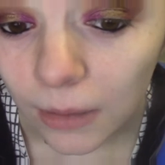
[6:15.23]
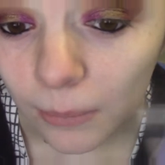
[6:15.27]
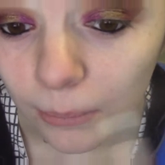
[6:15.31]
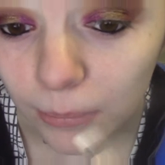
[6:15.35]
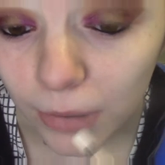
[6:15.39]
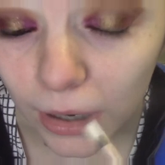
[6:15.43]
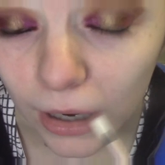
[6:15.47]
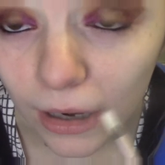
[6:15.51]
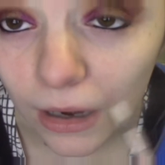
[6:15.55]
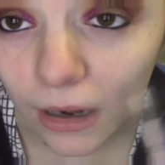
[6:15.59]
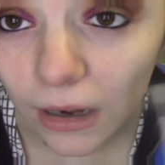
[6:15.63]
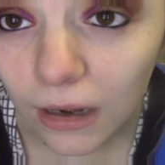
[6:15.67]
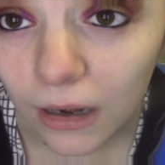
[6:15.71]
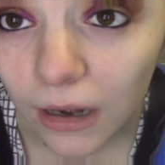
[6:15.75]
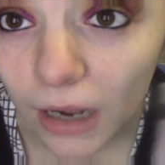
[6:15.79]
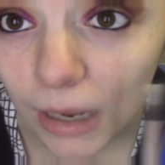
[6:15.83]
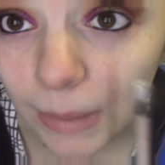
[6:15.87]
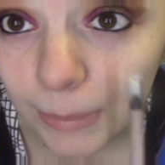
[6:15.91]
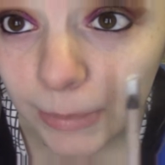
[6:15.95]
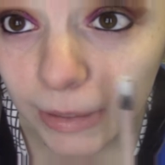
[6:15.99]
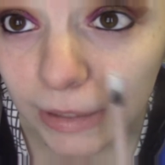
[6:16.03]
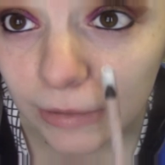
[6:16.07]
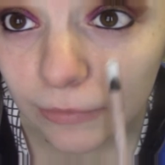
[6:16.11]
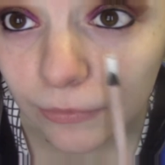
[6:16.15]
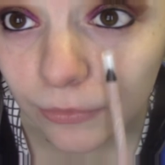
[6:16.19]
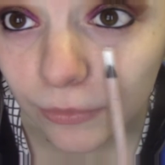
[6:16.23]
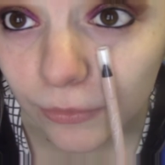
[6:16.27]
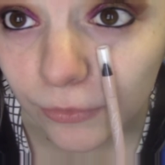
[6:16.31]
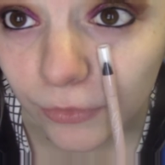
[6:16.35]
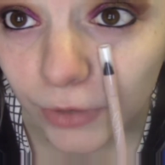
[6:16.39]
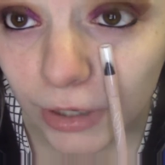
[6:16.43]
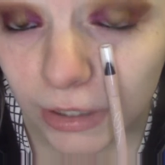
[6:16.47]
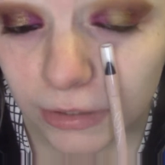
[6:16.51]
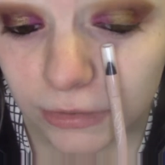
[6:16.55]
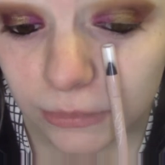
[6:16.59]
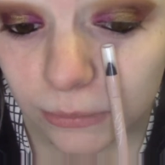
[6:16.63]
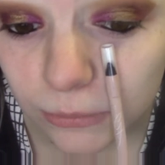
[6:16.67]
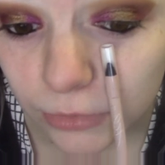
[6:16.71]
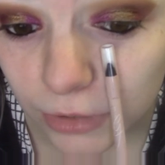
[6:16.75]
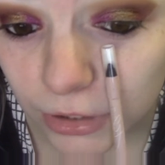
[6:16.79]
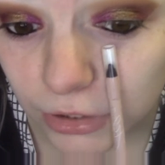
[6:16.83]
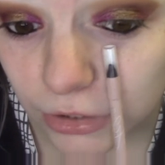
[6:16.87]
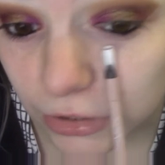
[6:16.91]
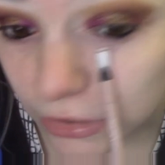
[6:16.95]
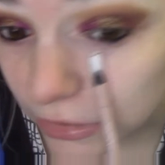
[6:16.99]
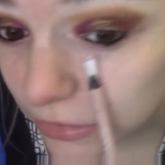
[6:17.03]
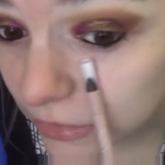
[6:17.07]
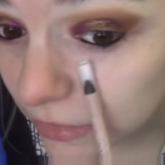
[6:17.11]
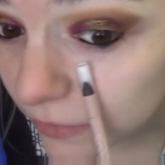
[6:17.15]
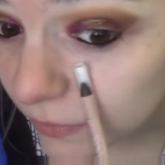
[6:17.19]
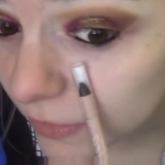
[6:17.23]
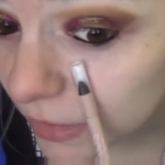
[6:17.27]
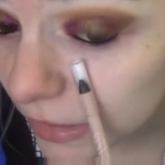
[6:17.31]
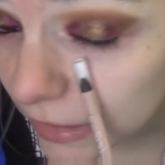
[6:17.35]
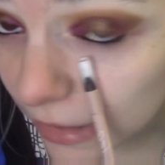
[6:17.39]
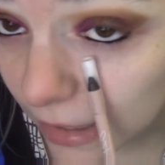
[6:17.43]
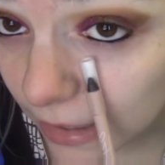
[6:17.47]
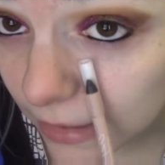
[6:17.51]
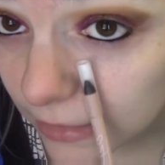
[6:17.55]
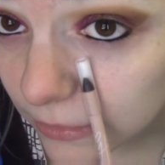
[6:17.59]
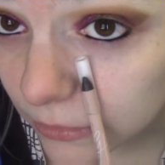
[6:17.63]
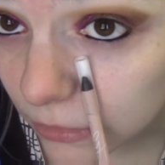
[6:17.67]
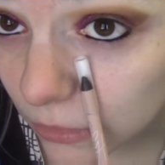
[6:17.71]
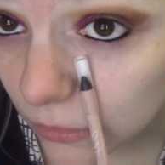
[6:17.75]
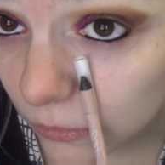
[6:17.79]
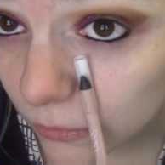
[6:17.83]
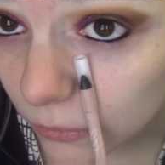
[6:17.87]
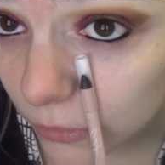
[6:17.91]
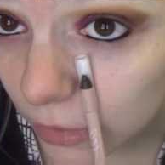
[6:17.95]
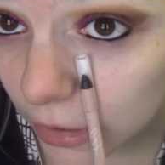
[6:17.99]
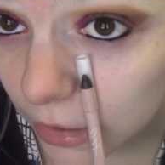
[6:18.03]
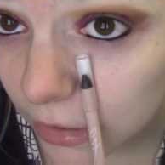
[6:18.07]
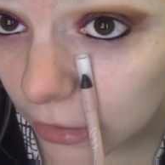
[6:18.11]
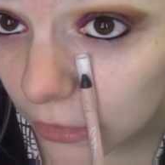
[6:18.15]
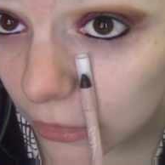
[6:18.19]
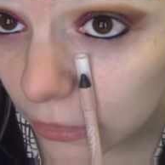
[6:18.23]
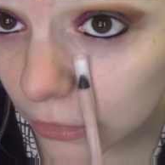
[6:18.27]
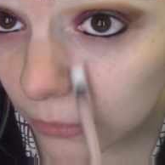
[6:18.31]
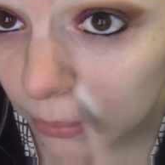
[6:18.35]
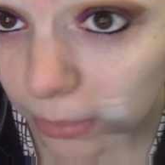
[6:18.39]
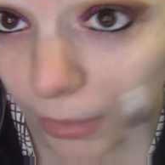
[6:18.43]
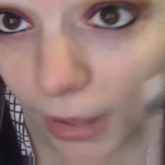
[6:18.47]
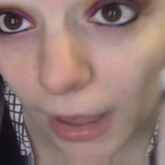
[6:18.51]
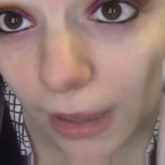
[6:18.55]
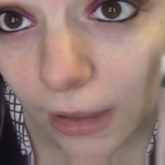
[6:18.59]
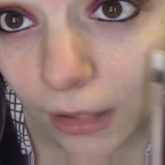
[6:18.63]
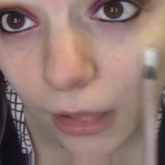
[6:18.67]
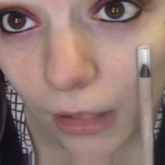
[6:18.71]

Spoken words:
But I mean, from first impressions, I think that is a really good black